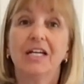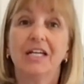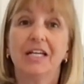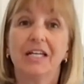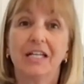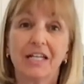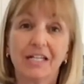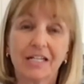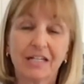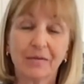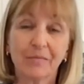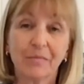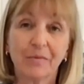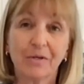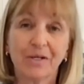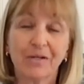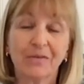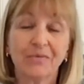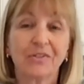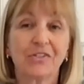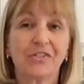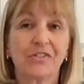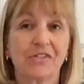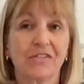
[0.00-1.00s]
Jicama,
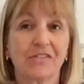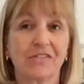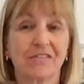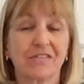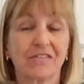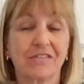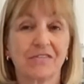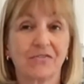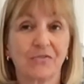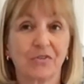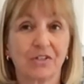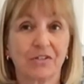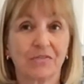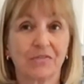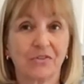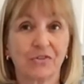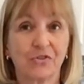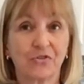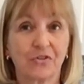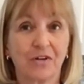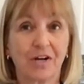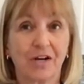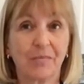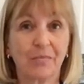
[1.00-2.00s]
which is sort of a
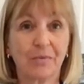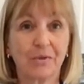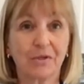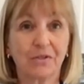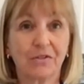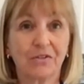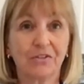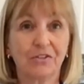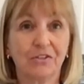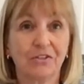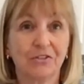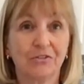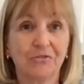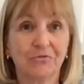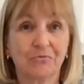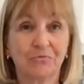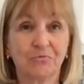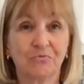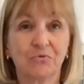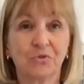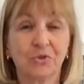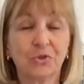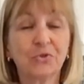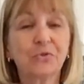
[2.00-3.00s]
tropical
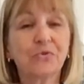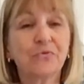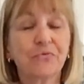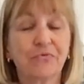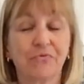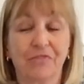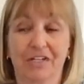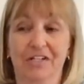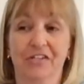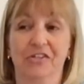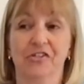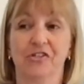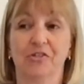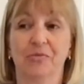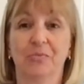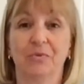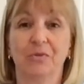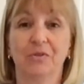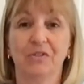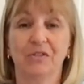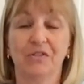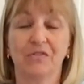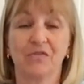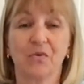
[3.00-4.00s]
root vegetable,
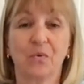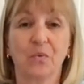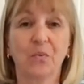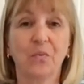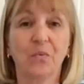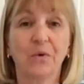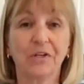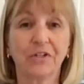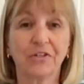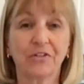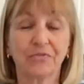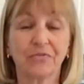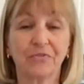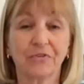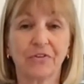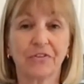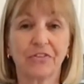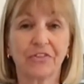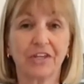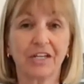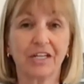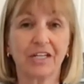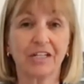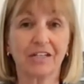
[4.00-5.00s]
is a wonderful
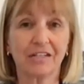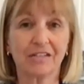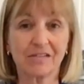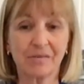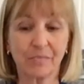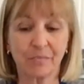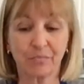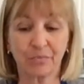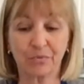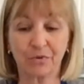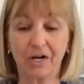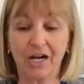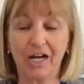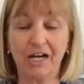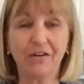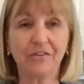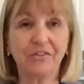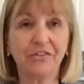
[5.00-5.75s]
thing. It's brown.